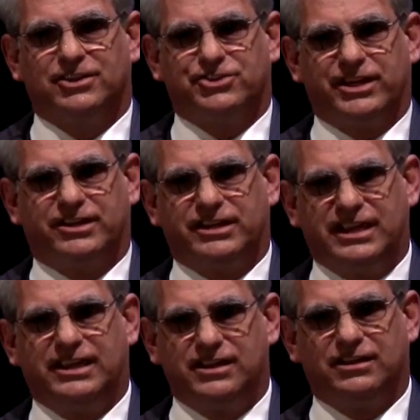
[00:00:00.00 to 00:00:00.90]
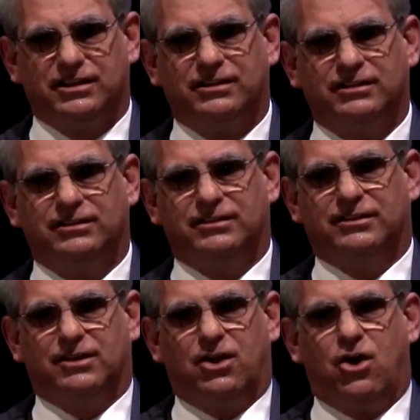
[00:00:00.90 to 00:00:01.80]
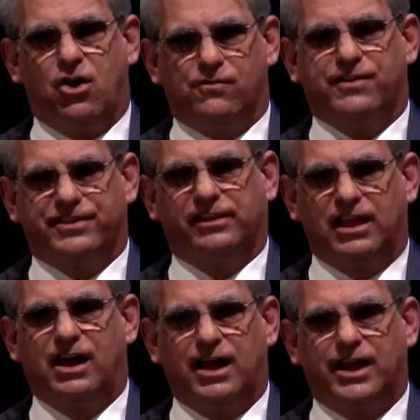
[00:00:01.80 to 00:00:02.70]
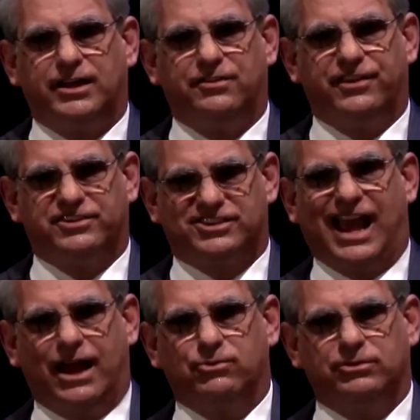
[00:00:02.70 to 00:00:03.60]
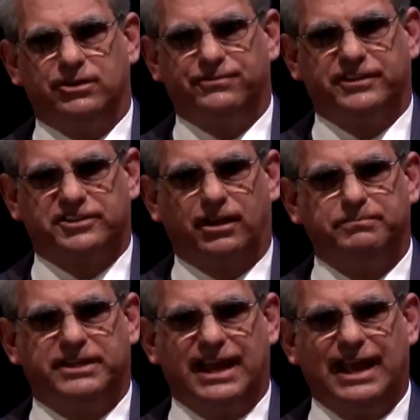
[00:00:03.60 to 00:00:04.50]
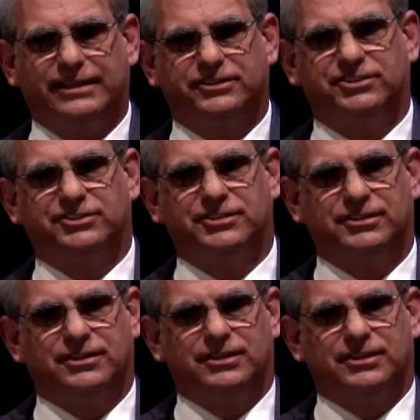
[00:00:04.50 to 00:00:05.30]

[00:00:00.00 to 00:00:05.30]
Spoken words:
She could hear over the line the sound of the subtext